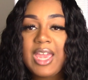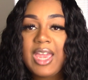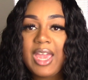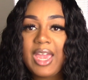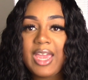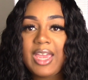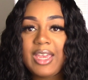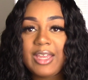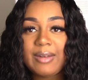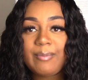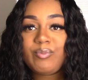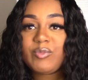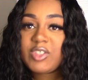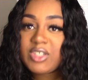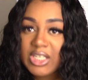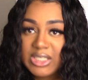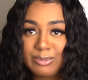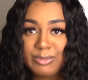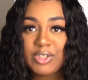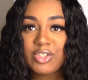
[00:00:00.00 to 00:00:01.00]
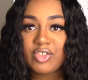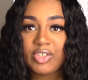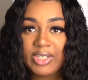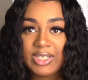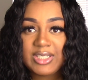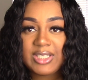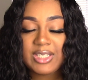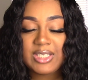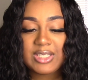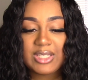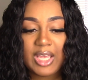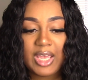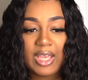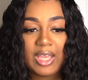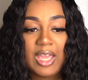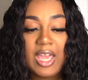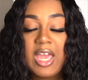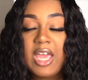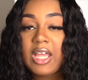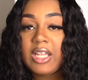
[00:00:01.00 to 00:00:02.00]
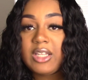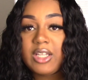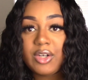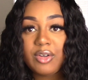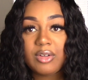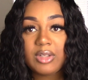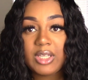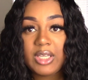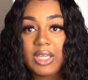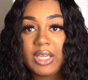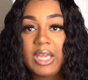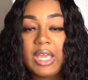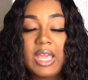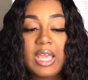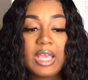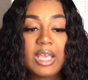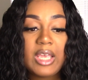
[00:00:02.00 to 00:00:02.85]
and Sesame Street is his thing. Literally,